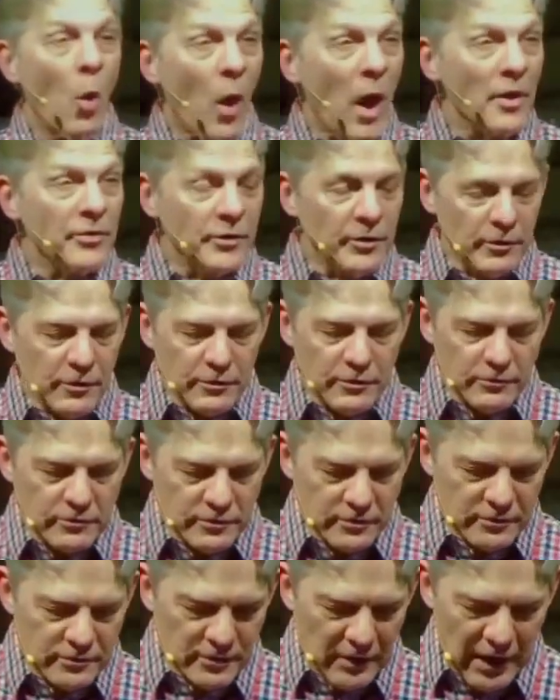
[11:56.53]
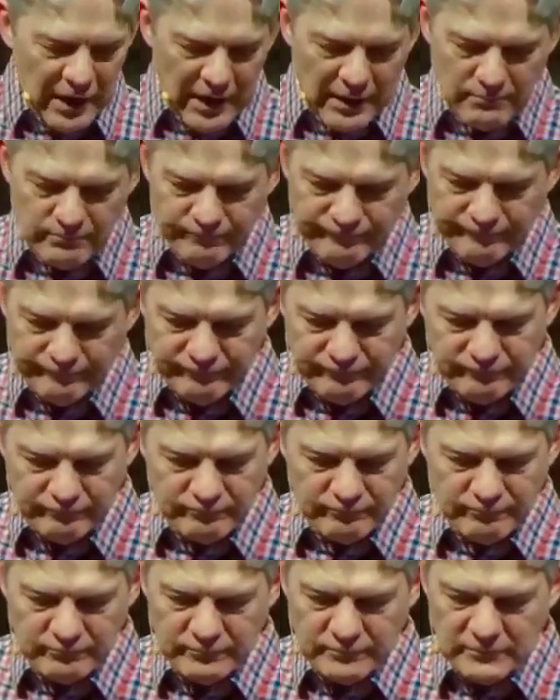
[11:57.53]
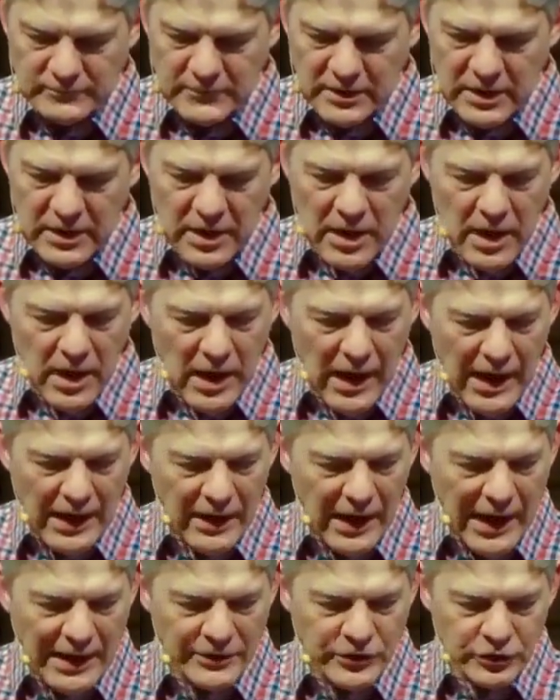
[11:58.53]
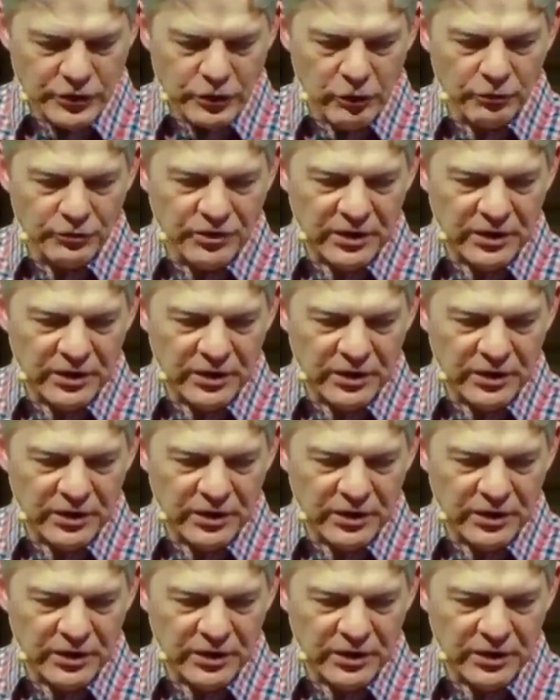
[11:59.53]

no other, um, I, I